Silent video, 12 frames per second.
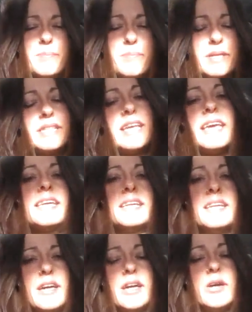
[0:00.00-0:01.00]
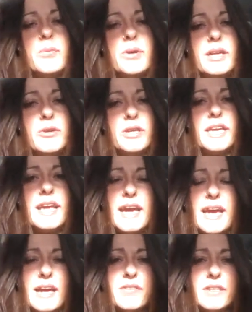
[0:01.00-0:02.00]
In particular, we're
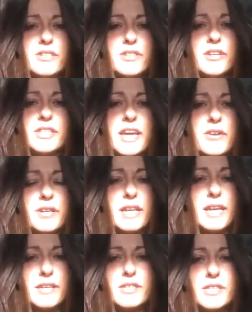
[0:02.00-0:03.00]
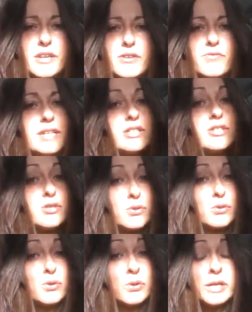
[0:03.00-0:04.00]
looking at the doTerra Cleanse and
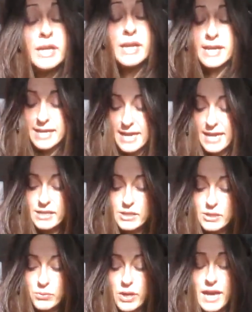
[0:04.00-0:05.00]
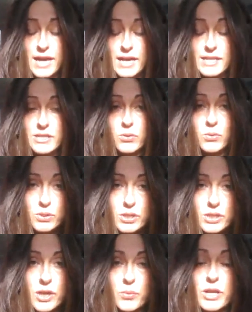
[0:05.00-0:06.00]
Restore kit, and
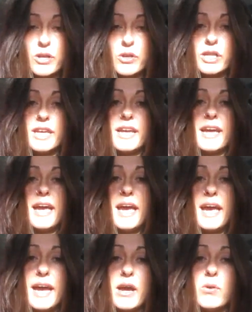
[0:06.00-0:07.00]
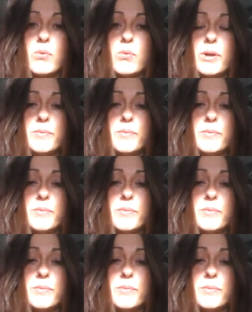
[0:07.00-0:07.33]
also we're looking at how